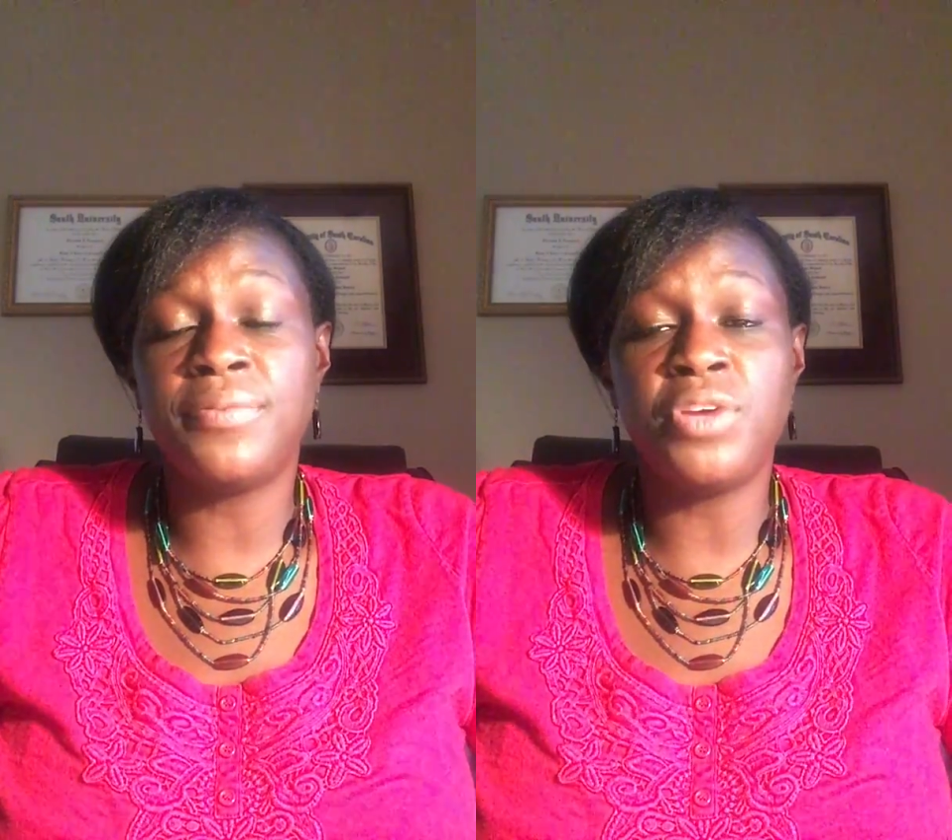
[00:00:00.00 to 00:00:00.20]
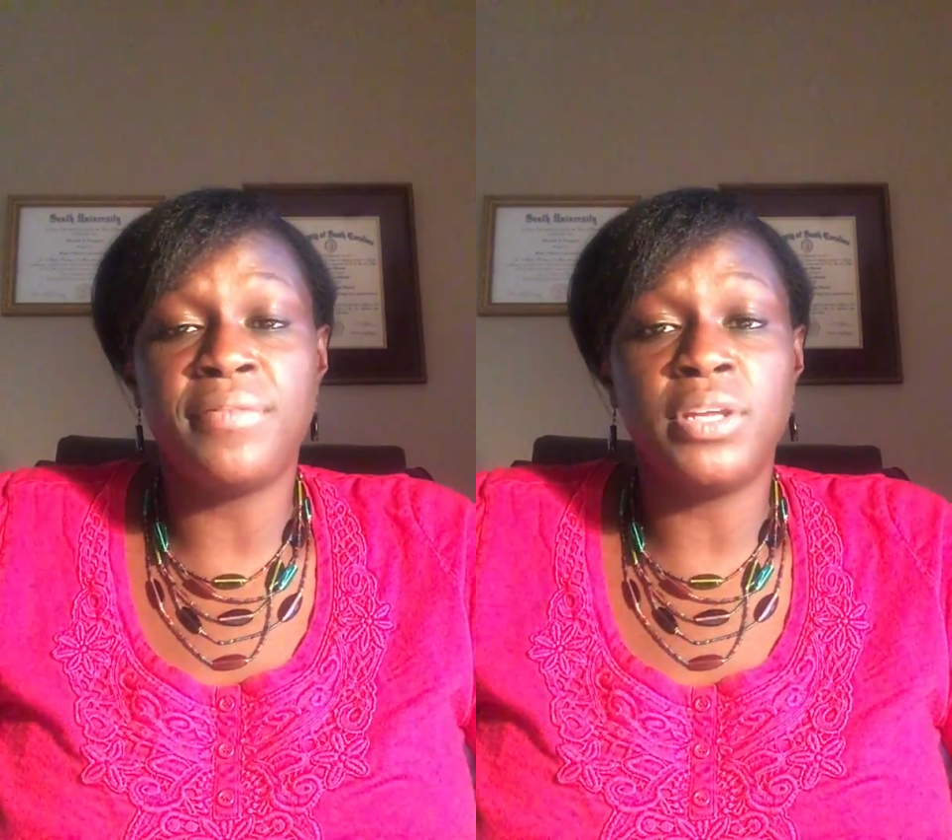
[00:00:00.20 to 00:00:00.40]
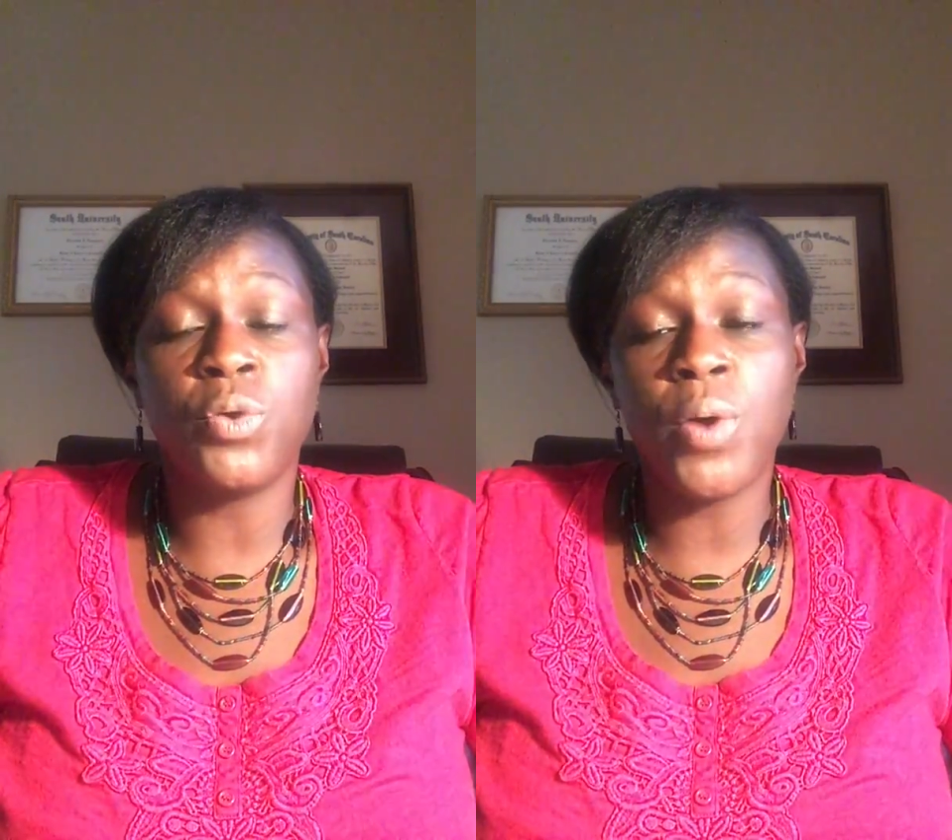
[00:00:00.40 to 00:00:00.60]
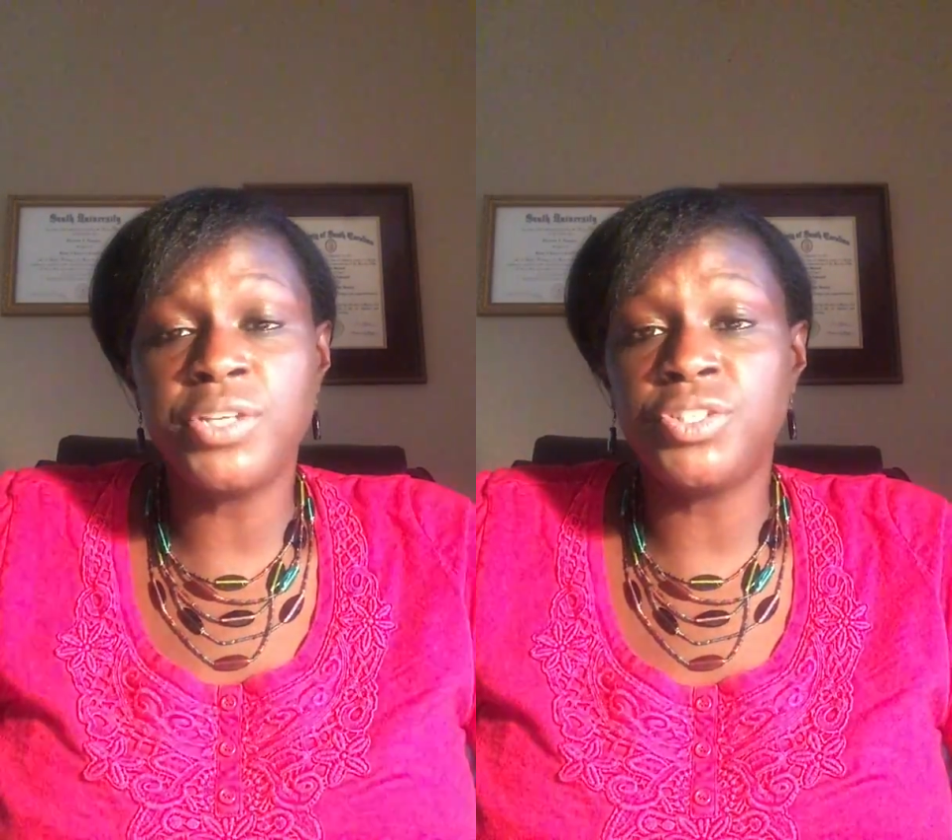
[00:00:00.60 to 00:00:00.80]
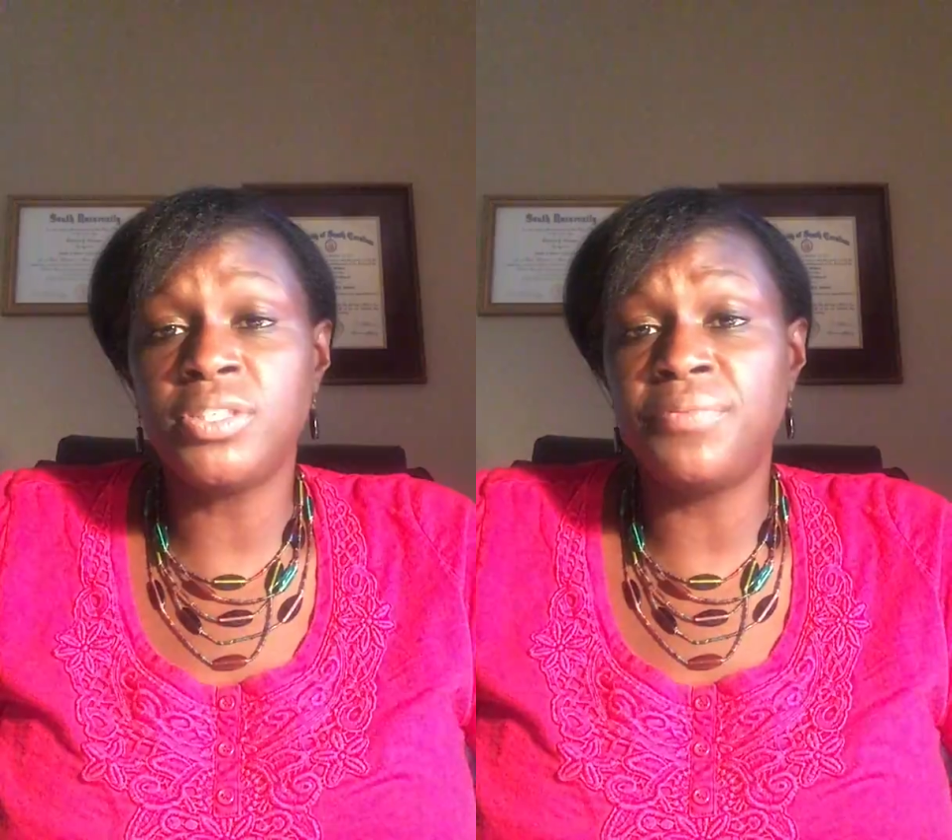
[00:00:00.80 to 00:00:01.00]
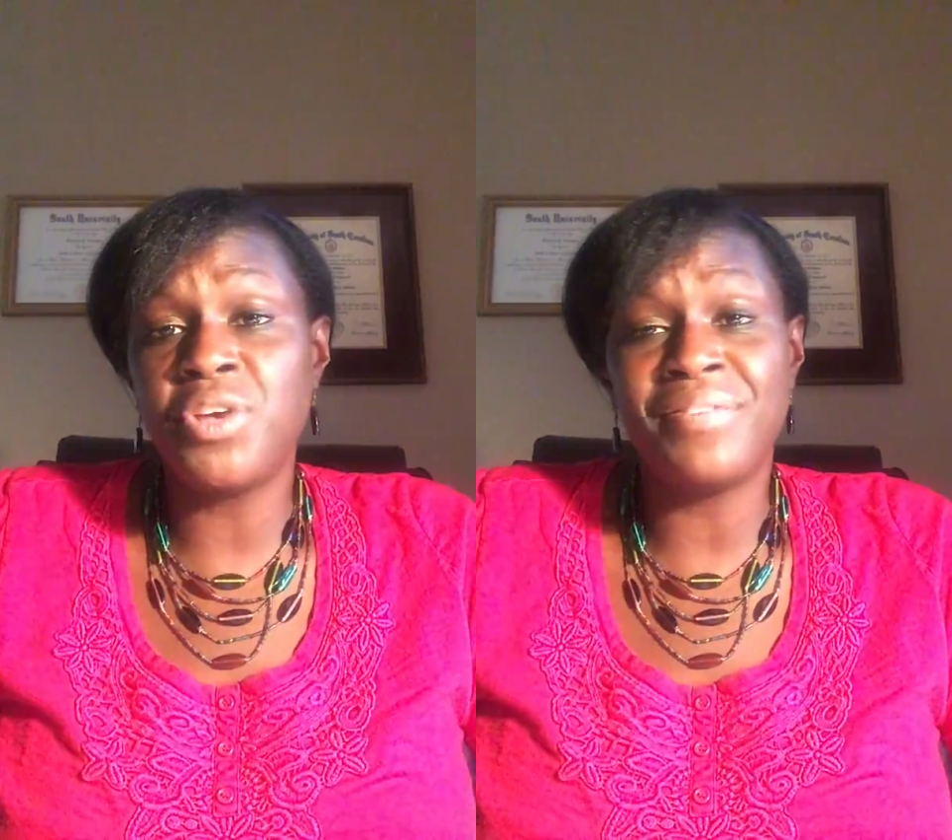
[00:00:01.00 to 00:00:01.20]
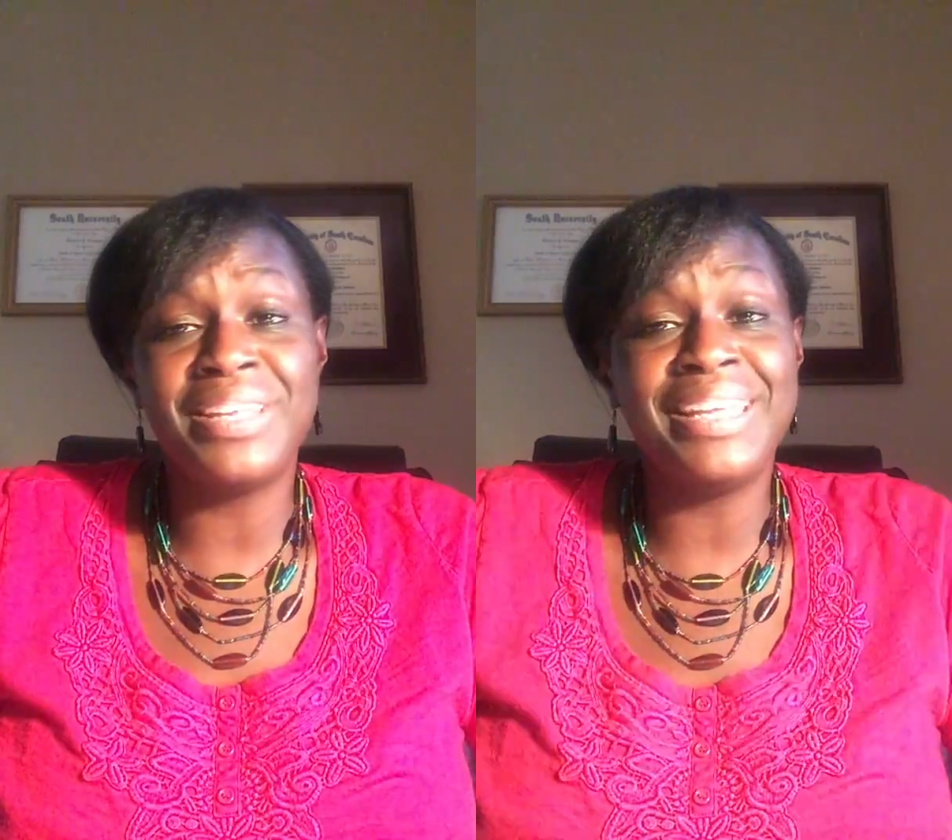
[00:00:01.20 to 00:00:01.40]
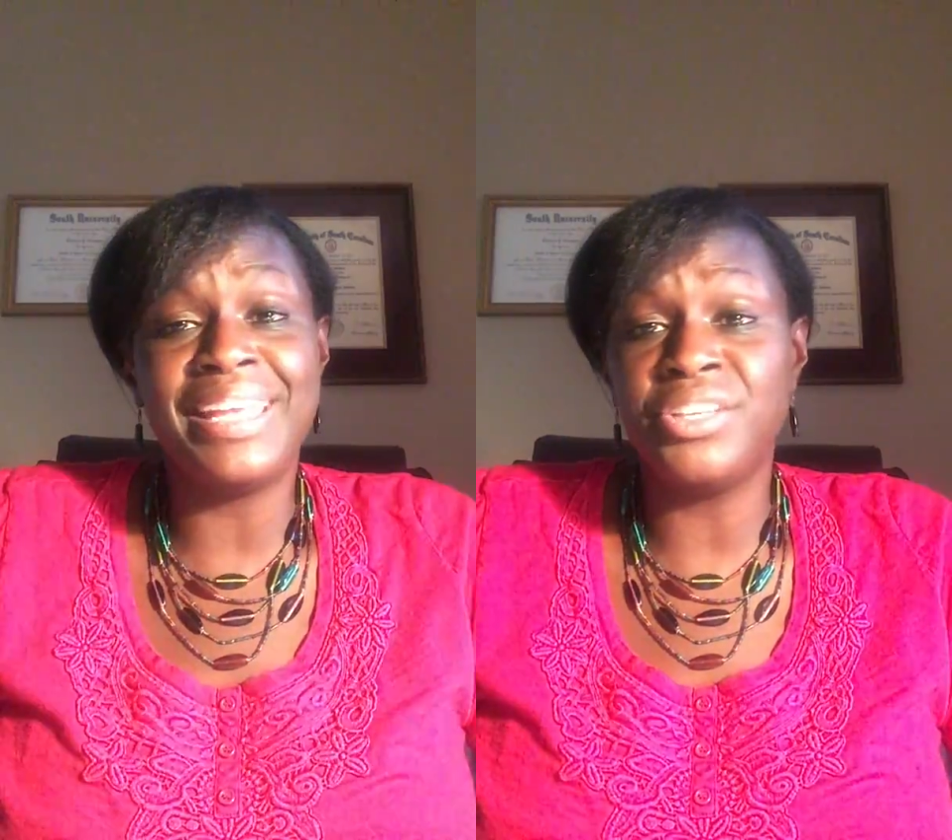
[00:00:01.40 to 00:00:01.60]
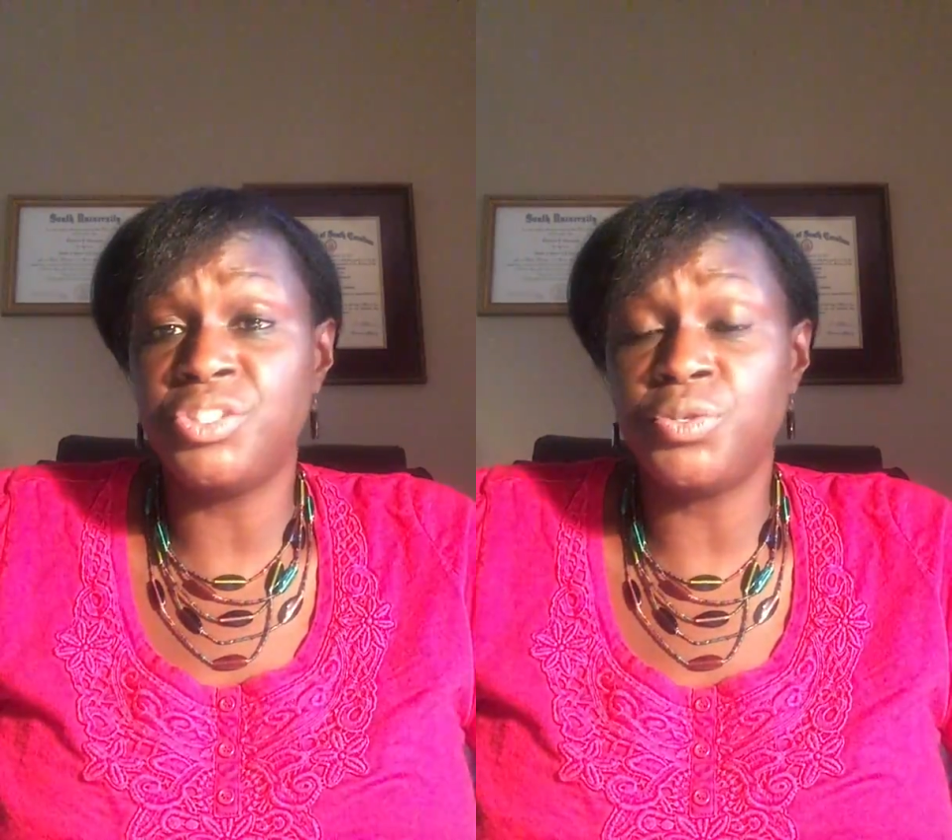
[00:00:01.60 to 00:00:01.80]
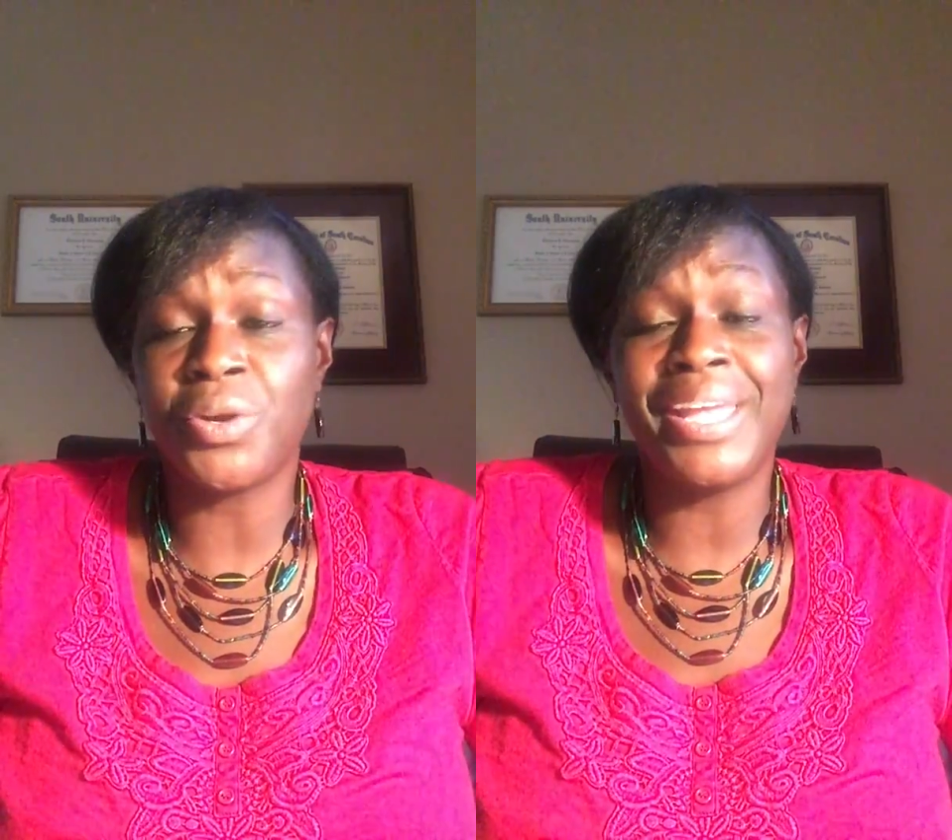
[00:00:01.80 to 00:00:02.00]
if you have any questions, if you have any issues,